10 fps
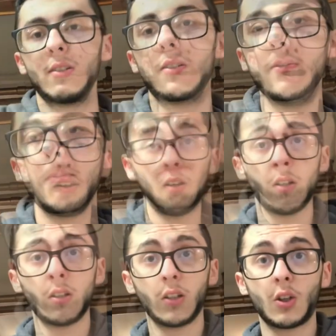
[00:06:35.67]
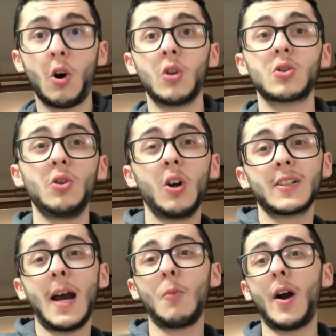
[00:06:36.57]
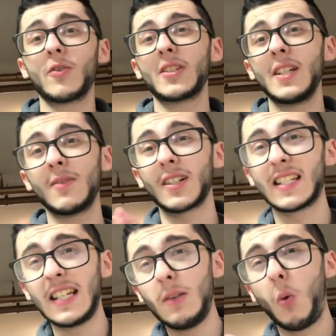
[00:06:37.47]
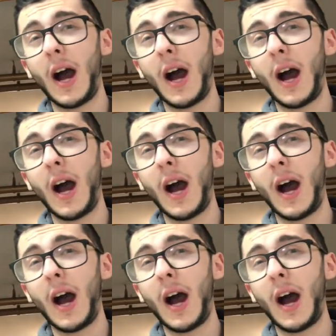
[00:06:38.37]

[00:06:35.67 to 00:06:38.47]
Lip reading: We got the Colts longtime wide receiver T.Y.